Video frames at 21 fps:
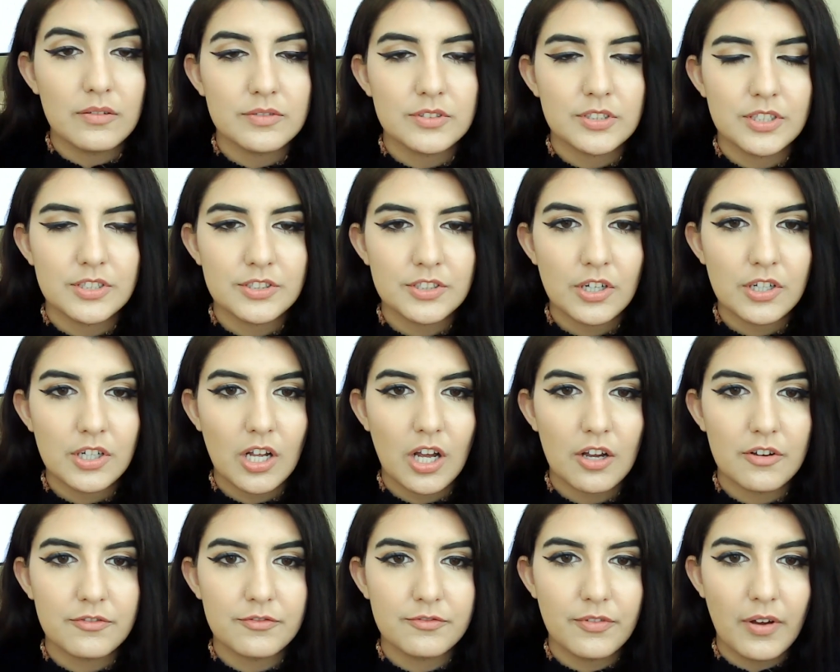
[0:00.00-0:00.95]
To start
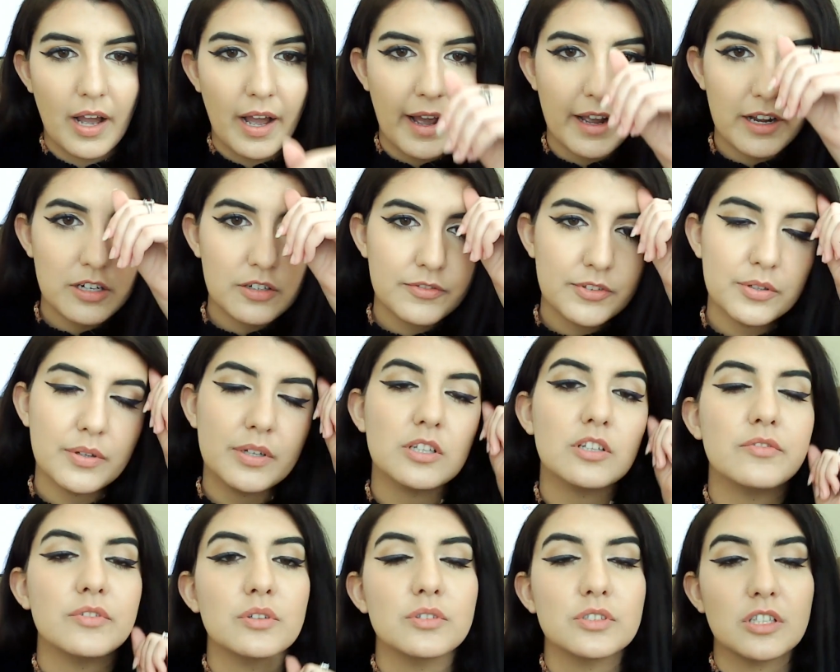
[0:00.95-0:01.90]
off, HireVue
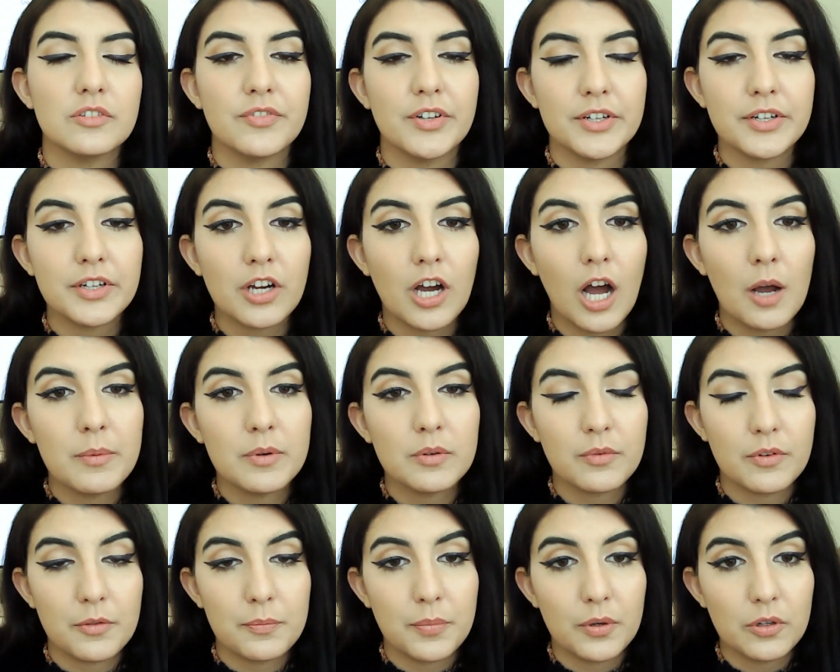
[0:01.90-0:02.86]
interviews are very common
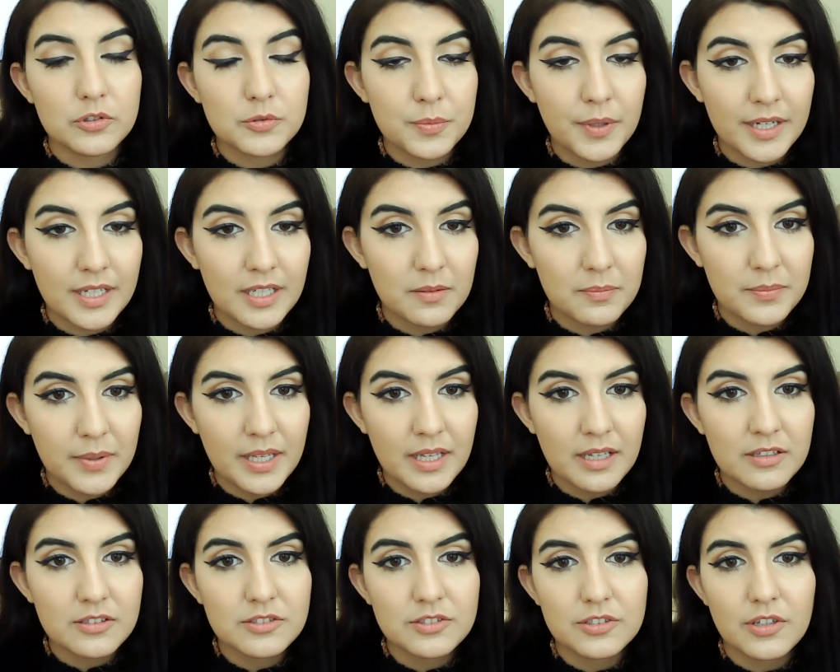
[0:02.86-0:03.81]
with bulge bracket
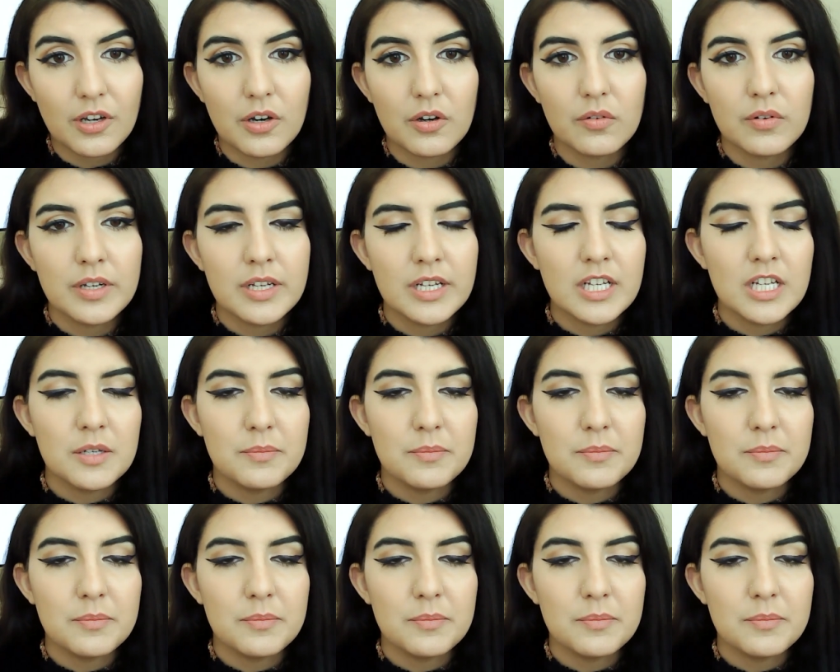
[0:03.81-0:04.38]
banks, so